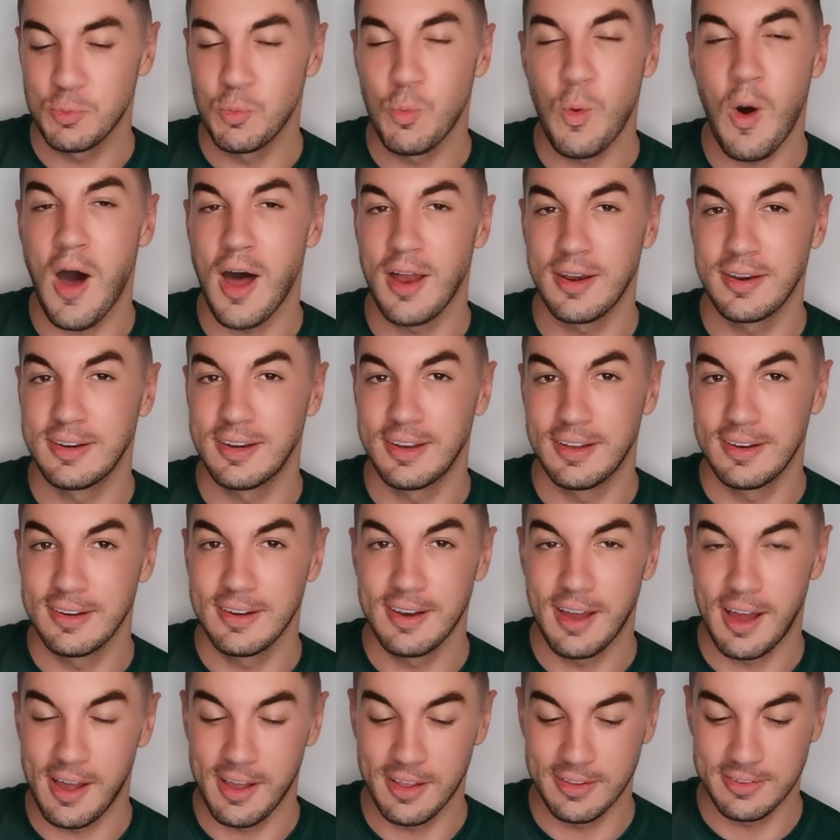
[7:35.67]
one
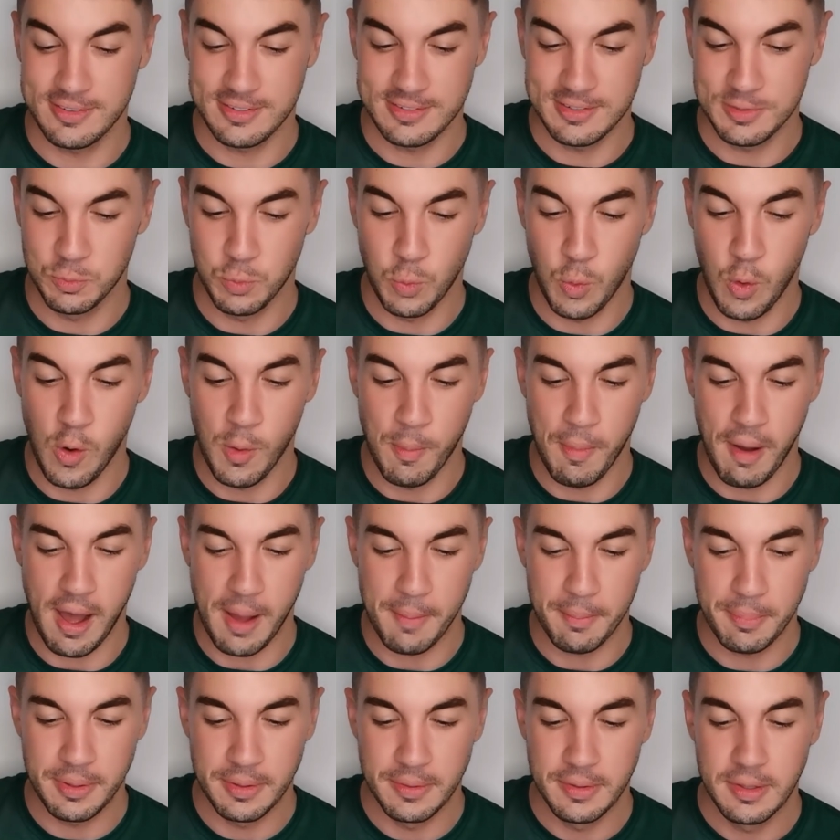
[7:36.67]
last
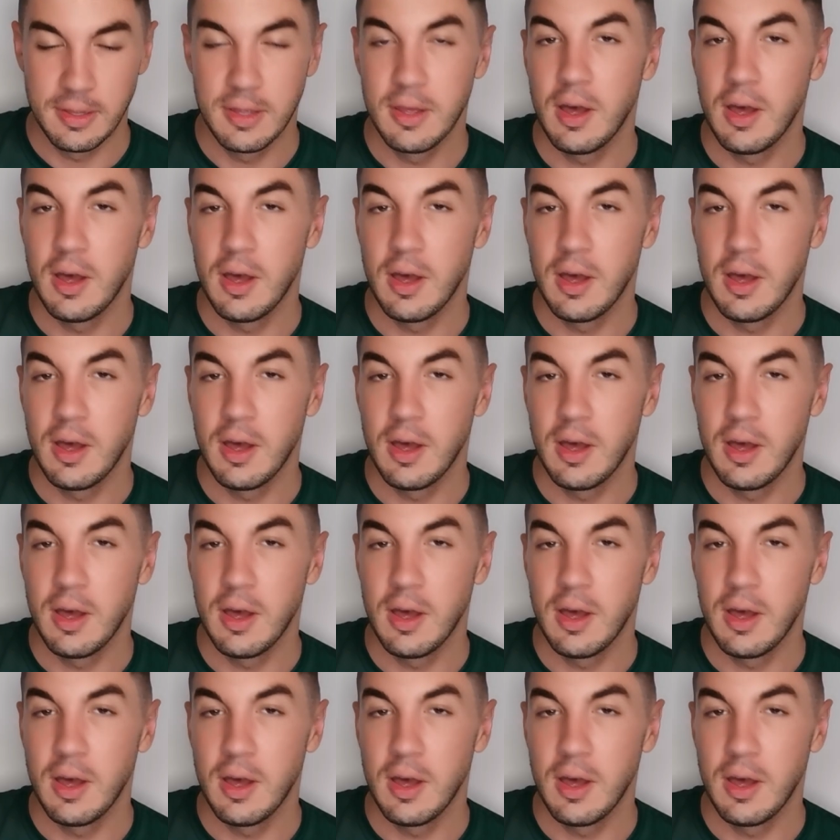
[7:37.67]
warm-up.